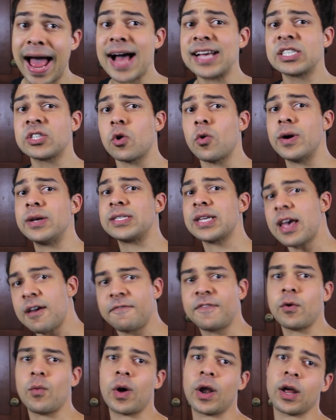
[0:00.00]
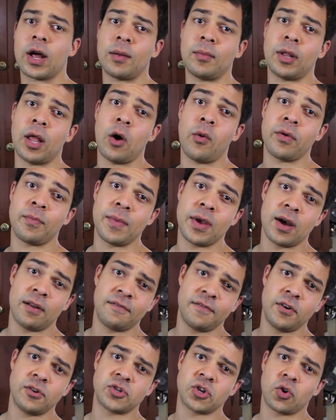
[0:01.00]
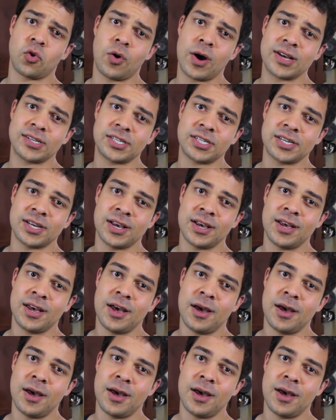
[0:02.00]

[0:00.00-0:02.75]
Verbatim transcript: as always, if you want to come along with me on future quests,